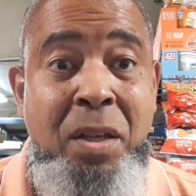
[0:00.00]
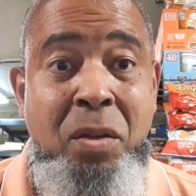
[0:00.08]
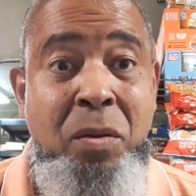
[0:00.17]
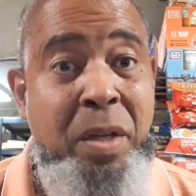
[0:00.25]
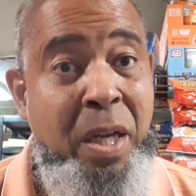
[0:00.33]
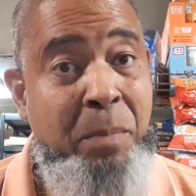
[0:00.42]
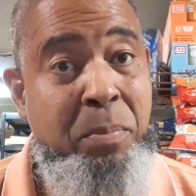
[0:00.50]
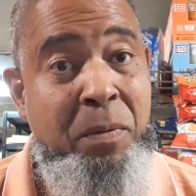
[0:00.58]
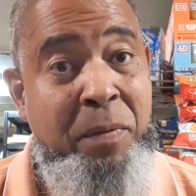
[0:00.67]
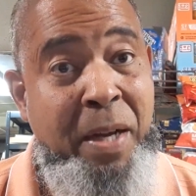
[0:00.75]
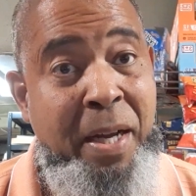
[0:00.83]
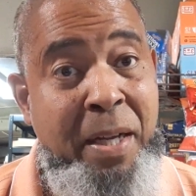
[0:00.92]
You can't
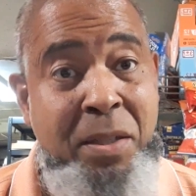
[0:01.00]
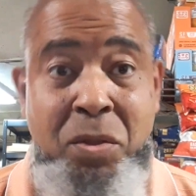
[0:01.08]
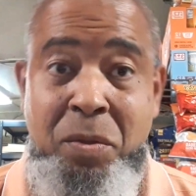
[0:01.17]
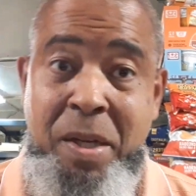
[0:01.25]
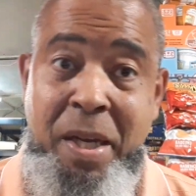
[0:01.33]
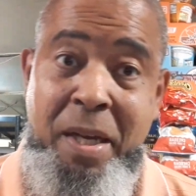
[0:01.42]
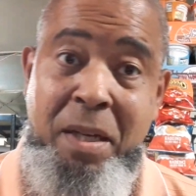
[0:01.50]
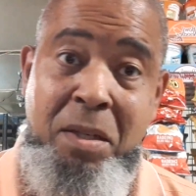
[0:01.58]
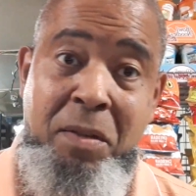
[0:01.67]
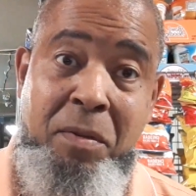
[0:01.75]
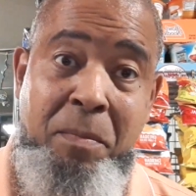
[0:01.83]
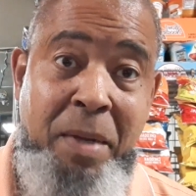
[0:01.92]
provide. You can't
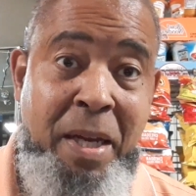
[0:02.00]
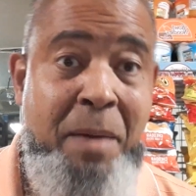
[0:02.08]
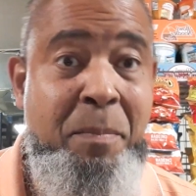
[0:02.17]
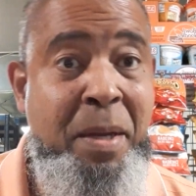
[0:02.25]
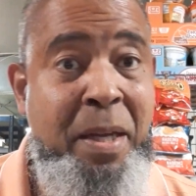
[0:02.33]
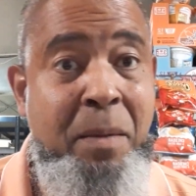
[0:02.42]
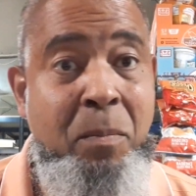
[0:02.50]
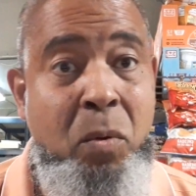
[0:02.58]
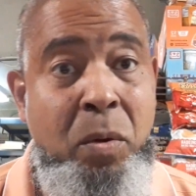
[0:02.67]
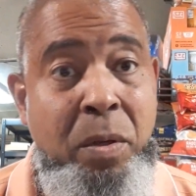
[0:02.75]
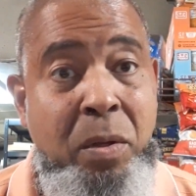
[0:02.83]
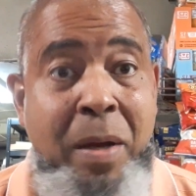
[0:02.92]
do for me. I'm making
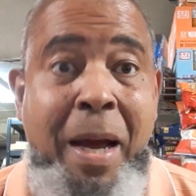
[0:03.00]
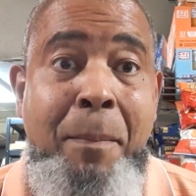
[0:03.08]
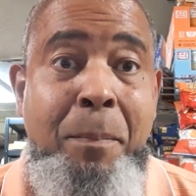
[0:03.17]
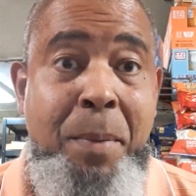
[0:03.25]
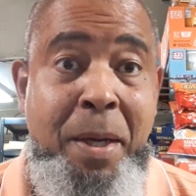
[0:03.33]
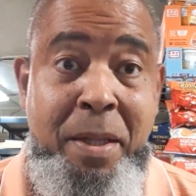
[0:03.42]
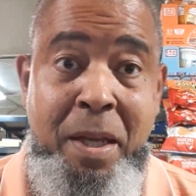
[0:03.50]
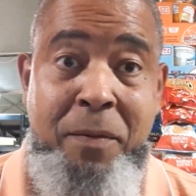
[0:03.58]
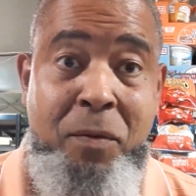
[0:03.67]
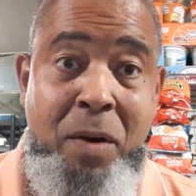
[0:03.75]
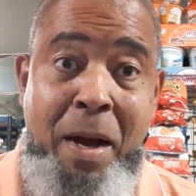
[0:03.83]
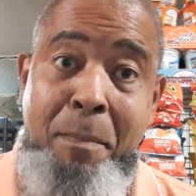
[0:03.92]
more than you.
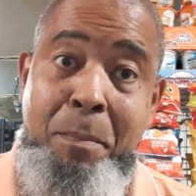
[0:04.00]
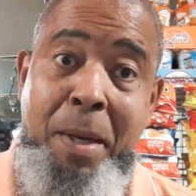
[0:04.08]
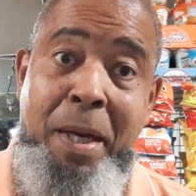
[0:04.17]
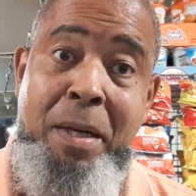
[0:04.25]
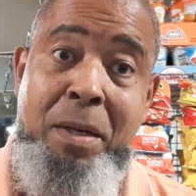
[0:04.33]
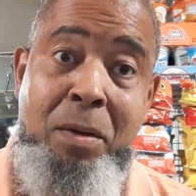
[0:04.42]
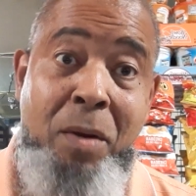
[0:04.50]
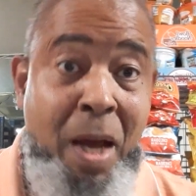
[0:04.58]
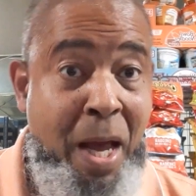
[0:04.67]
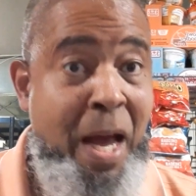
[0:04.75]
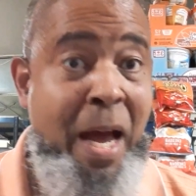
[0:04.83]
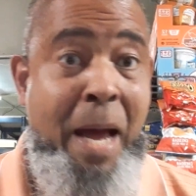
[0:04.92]
Therefore, I'm better than you.
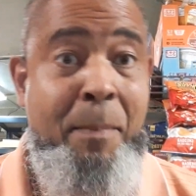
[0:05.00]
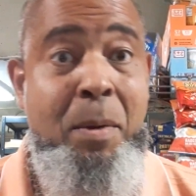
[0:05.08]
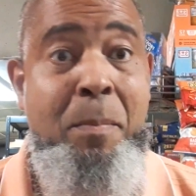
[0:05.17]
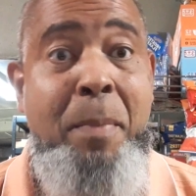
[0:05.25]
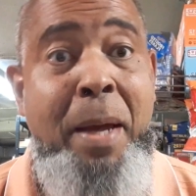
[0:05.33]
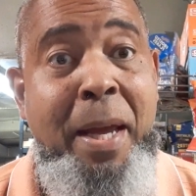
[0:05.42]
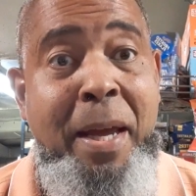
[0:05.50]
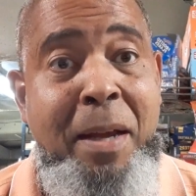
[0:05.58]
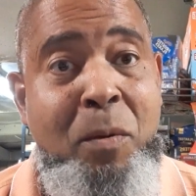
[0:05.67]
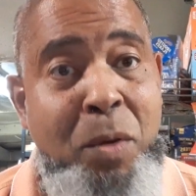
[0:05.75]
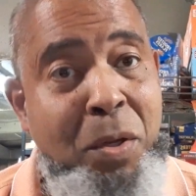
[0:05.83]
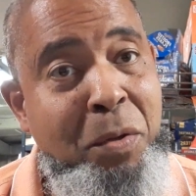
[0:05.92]
I'm a
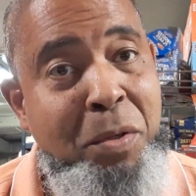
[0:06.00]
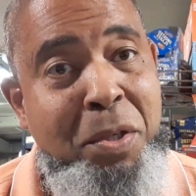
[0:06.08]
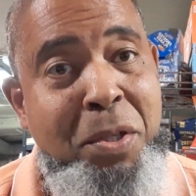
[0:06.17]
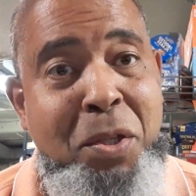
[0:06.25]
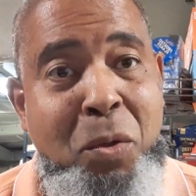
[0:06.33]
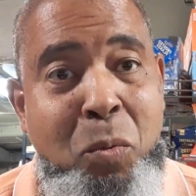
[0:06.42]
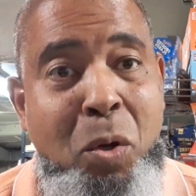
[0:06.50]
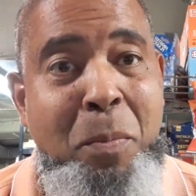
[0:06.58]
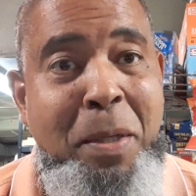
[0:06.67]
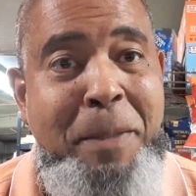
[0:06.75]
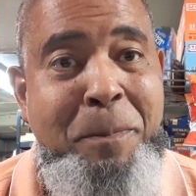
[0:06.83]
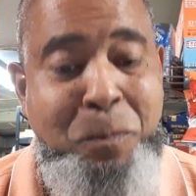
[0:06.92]
man when you're just a
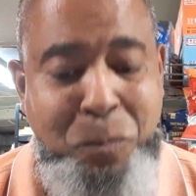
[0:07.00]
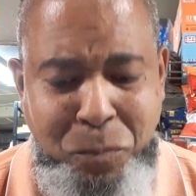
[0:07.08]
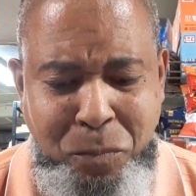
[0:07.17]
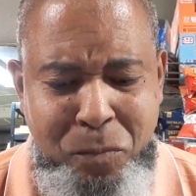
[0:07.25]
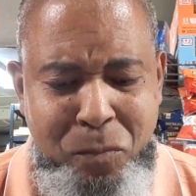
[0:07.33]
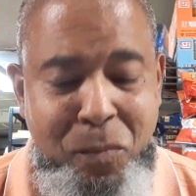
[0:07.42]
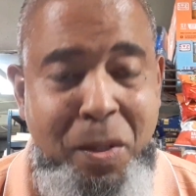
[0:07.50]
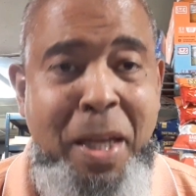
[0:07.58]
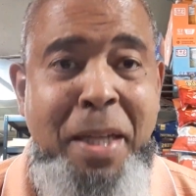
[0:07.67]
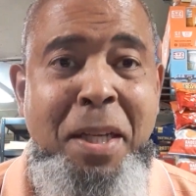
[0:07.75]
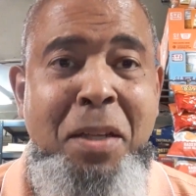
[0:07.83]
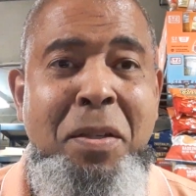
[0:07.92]
woman.
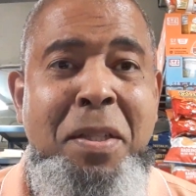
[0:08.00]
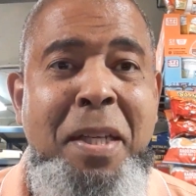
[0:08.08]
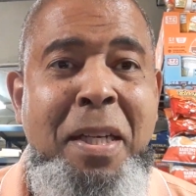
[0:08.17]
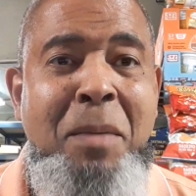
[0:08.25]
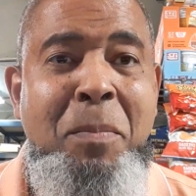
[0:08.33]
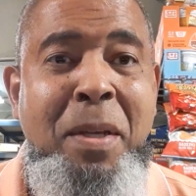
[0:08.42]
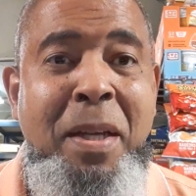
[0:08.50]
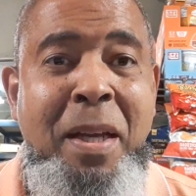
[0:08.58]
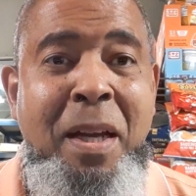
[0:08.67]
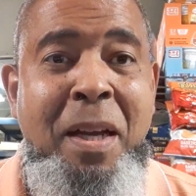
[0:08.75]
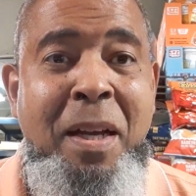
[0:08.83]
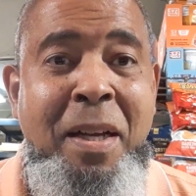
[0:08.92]
And then you tend to be
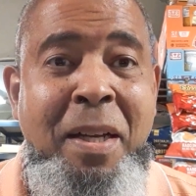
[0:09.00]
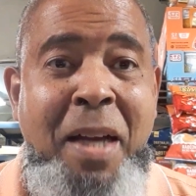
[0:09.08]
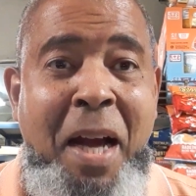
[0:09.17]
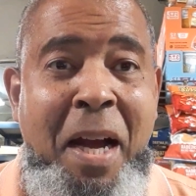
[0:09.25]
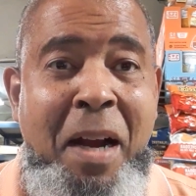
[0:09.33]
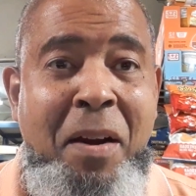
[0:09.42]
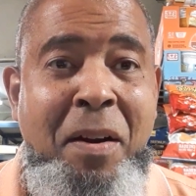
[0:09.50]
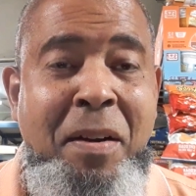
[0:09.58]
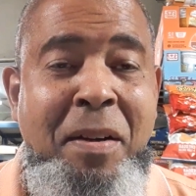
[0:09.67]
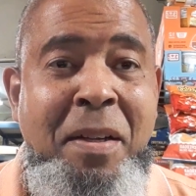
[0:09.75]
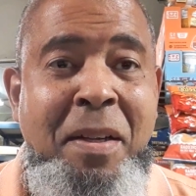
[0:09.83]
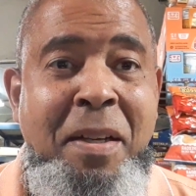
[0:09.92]
higher
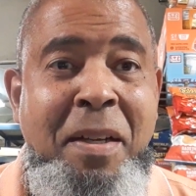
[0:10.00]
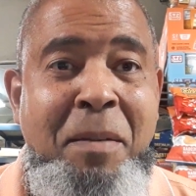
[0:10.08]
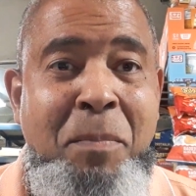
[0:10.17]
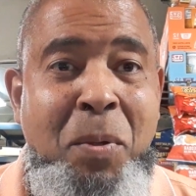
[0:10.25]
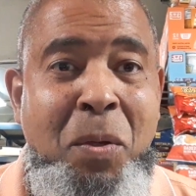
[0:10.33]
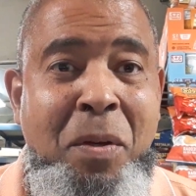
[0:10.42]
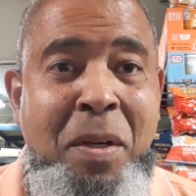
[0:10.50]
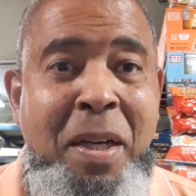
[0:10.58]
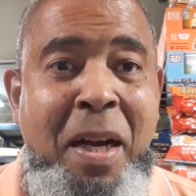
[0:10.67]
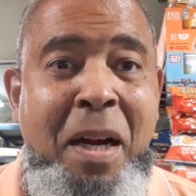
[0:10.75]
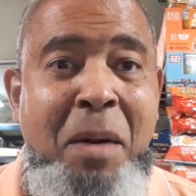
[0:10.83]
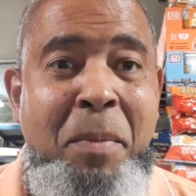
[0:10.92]

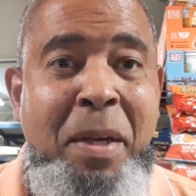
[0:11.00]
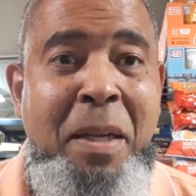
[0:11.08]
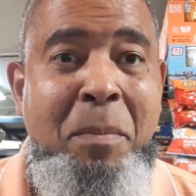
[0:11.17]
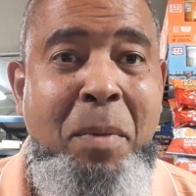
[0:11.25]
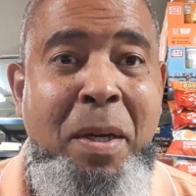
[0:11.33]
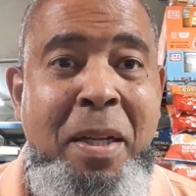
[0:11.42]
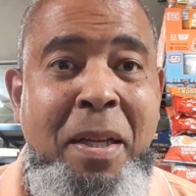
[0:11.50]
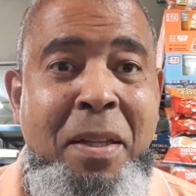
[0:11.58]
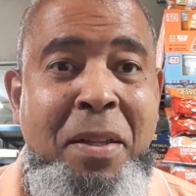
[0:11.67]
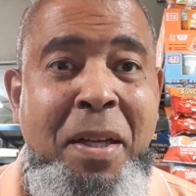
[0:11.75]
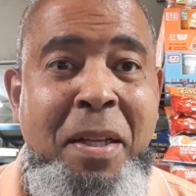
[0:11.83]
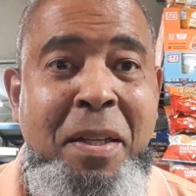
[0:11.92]
employed, higher making money, and
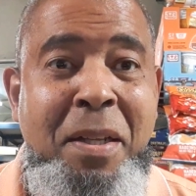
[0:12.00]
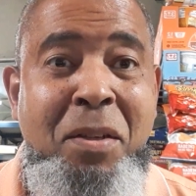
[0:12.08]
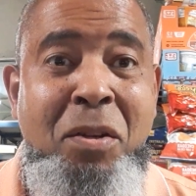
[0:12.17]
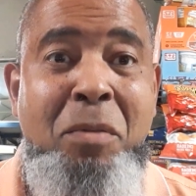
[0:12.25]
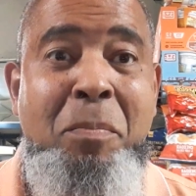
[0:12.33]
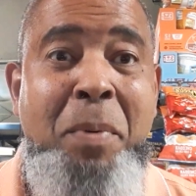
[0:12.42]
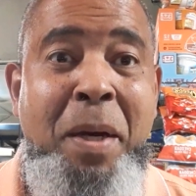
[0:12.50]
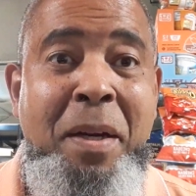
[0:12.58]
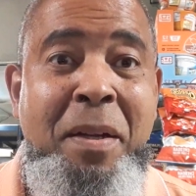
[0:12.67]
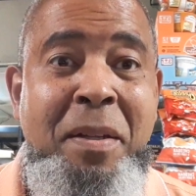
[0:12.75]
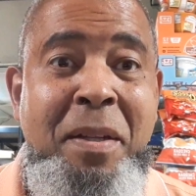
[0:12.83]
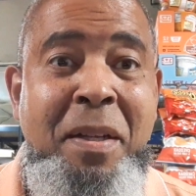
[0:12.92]
think that you're
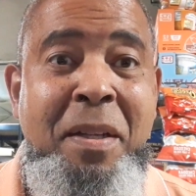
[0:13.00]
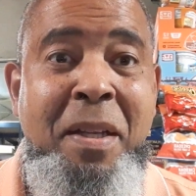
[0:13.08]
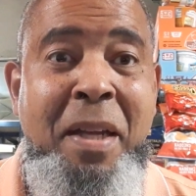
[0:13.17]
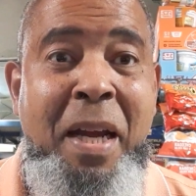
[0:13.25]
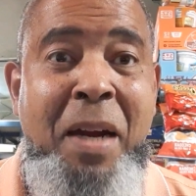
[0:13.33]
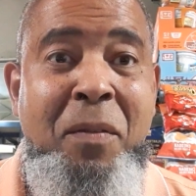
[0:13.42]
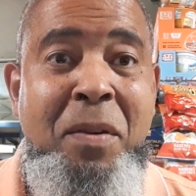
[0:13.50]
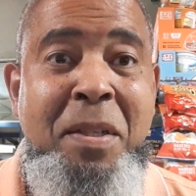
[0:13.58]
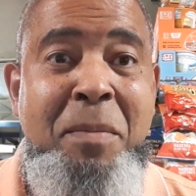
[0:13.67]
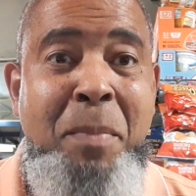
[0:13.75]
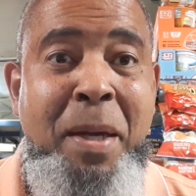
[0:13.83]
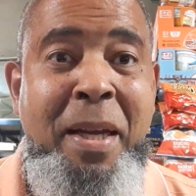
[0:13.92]
better than the
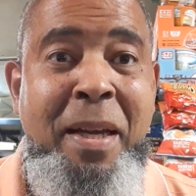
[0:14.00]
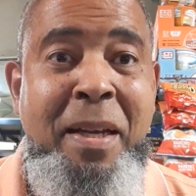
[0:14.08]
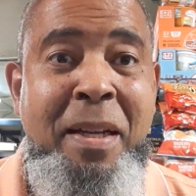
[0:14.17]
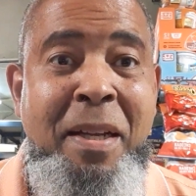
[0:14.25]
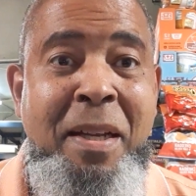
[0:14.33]
average man.